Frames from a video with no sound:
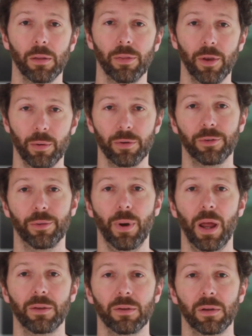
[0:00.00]
there is
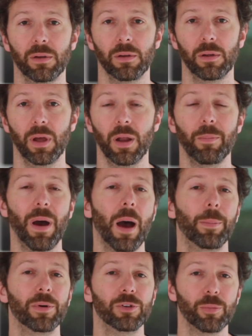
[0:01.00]
threat. And
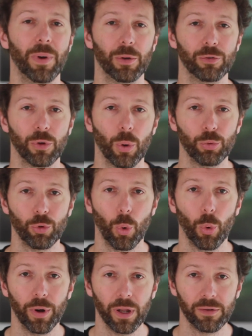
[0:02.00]
Papa is about to go
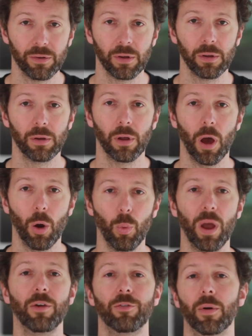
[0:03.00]
toward it,
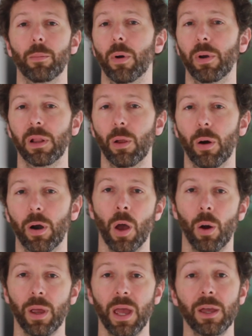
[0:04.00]
away from Marie-Laure.
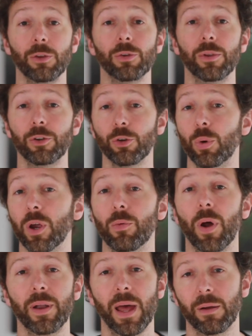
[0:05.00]
Okay, so there's a quick
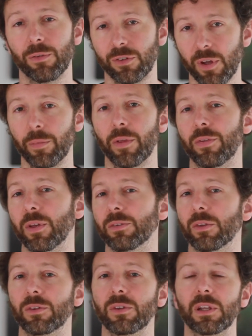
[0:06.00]
rundown of some of the
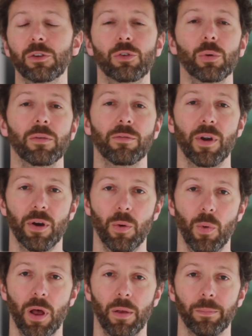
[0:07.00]
things the scene is doing very
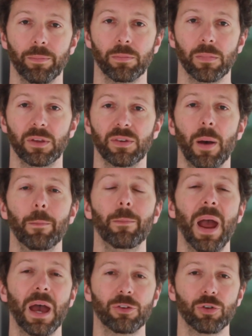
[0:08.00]
well. It's got
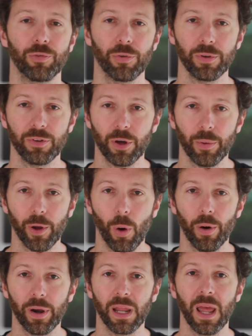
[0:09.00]
masterful
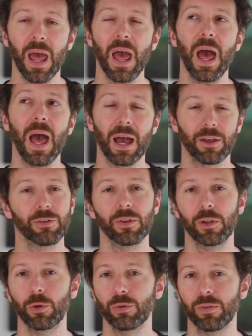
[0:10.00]
interiority,
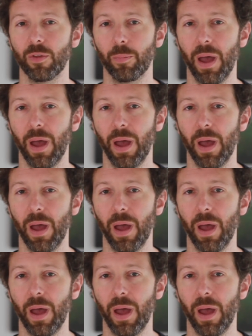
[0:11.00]
excellent use of the